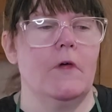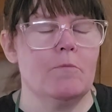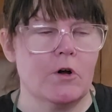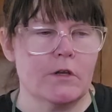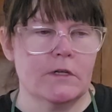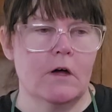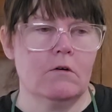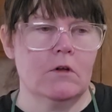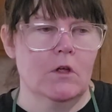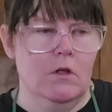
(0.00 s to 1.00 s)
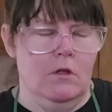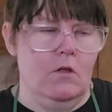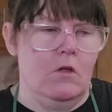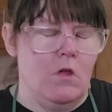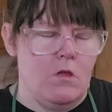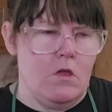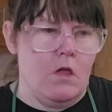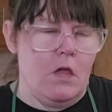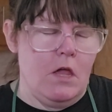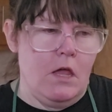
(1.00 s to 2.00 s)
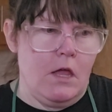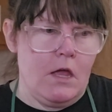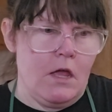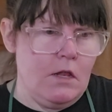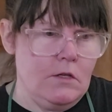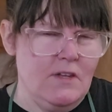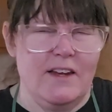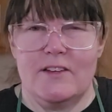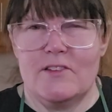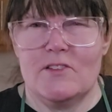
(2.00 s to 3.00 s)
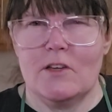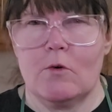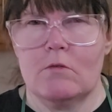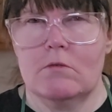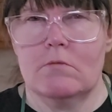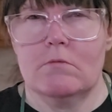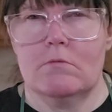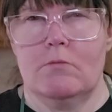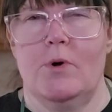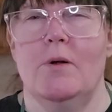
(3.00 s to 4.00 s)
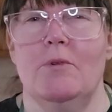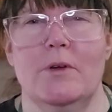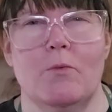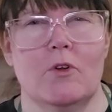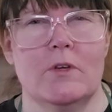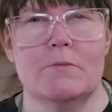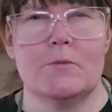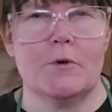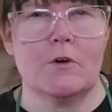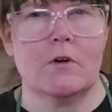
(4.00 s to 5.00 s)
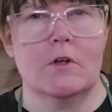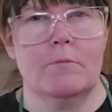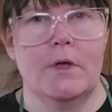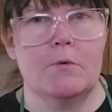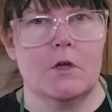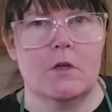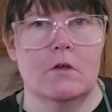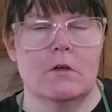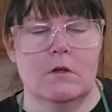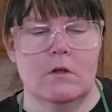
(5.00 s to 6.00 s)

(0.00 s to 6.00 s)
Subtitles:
that part of town. And I guess it's like probably Williamsburg, maybe